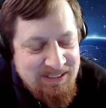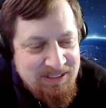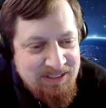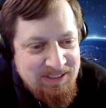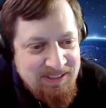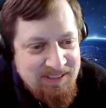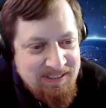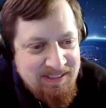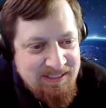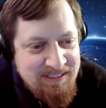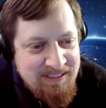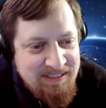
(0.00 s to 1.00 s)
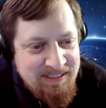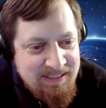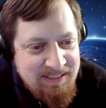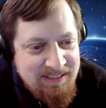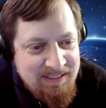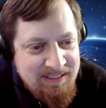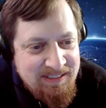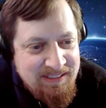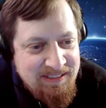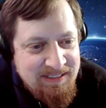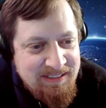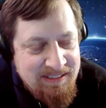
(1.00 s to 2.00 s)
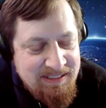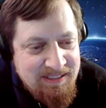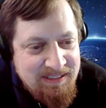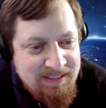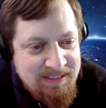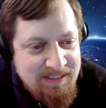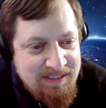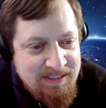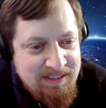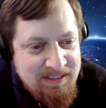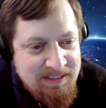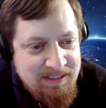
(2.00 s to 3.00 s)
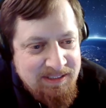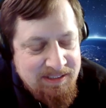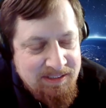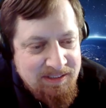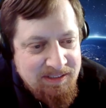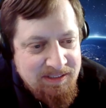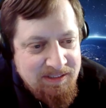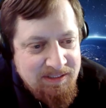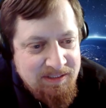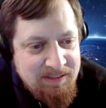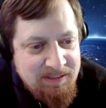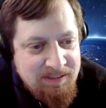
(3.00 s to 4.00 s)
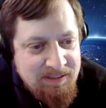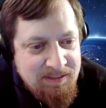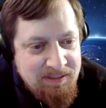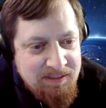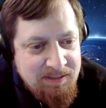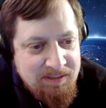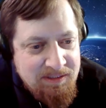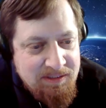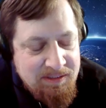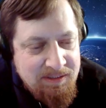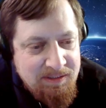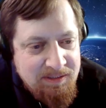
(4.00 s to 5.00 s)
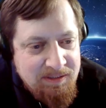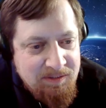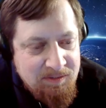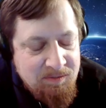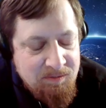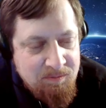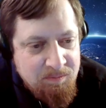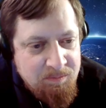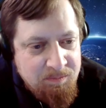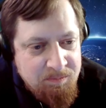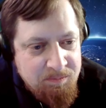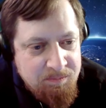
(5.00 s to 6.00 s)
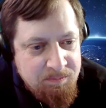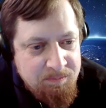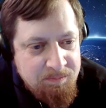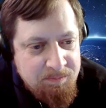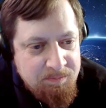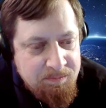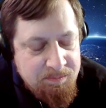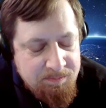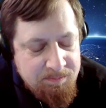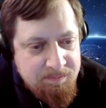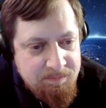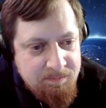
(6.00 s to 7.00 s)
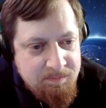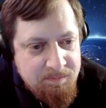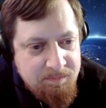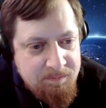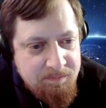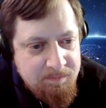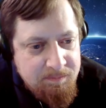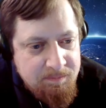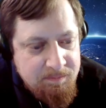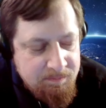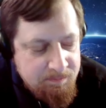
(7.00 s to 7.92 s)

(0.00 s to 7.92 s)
(not speaking)